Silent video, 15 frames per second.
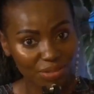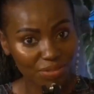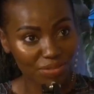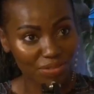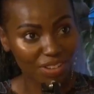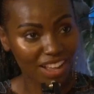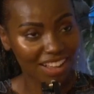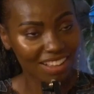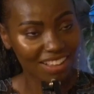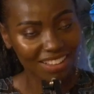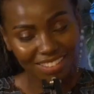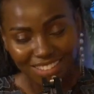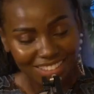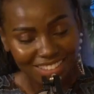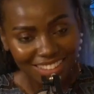you've
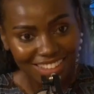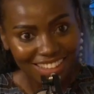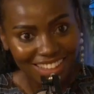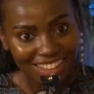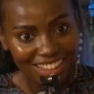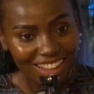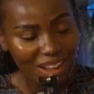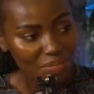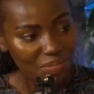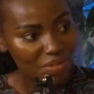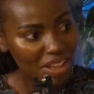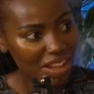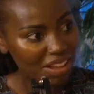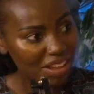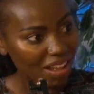
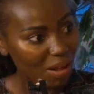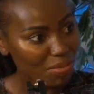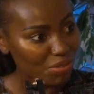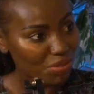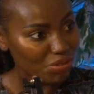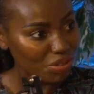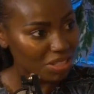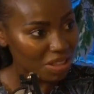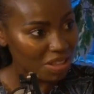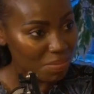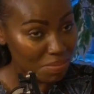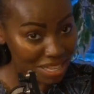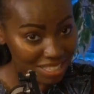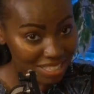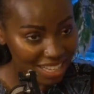come through the
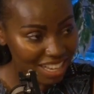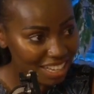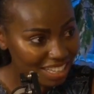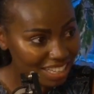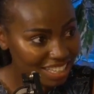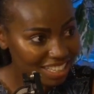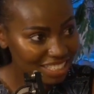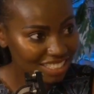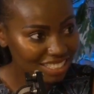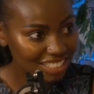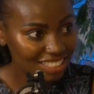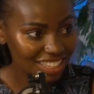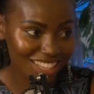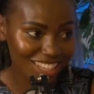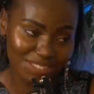Miss
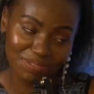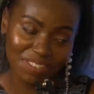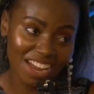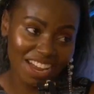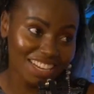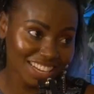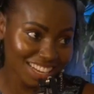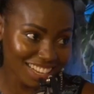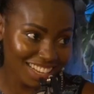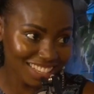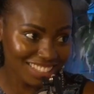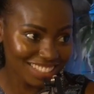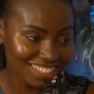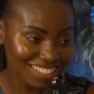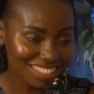England as a
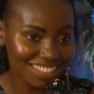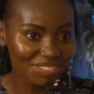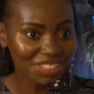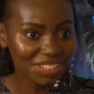finalist,